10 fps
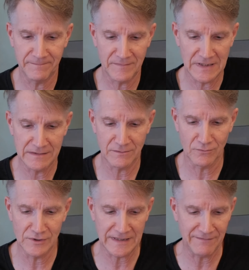there's
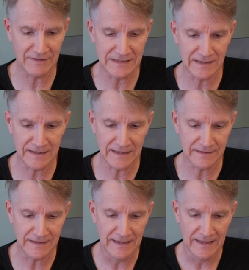good savings in that.
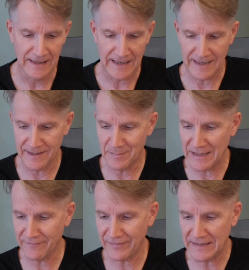And the
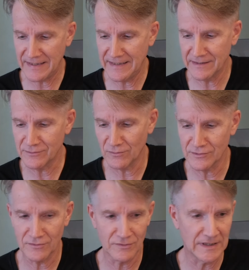benefit here is
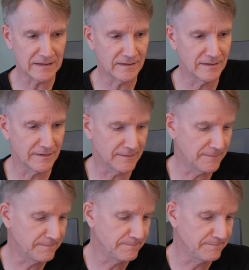also that, so